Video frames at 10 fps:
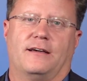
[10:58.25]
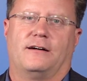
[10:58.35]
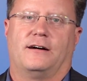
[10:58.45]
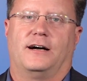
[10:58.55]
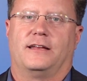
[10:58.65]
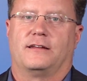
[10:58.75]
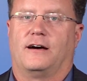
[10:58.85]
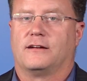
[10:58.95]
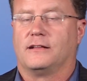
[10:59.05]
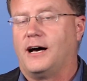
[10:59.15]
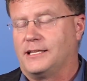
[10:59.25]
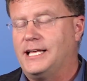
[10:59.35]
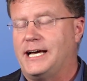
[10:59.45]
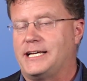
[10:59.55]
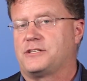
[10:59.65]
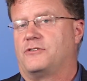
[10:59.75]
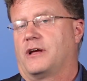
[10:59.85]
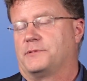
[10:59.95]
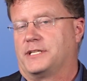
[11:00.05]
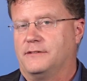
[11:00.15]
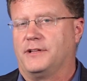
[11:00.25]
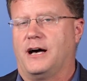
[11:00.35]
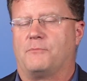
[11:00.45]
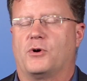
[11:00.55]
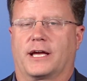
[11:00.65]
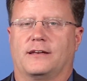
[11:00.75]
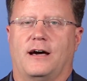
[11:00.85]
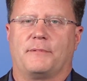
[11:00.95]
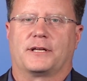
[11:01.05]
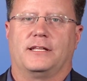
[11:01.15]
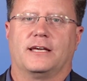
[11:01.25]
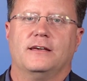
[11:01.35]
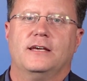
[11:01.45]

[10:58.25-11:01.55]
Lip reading: on a lot less and you're able to live a lot more economically,